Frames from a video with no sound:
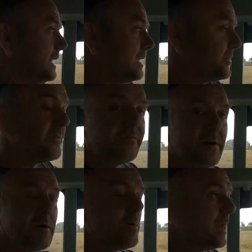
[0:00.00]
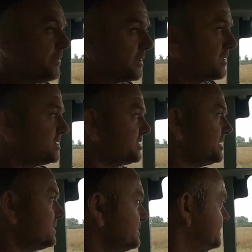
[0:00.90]
I'll have done very well, I think, this
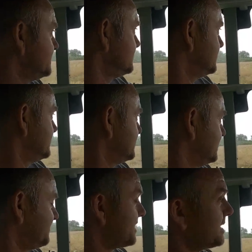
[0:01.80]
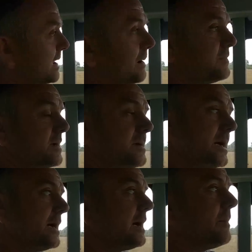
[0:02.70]
year. If I'm
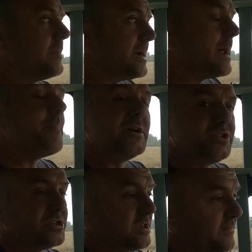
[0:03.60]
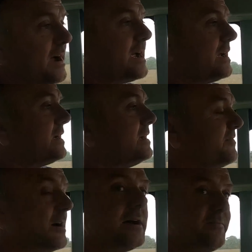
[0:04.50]
being ambitious. If I
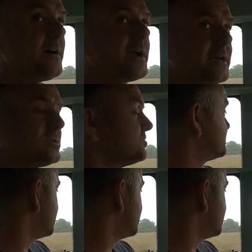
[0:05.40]
get a tonne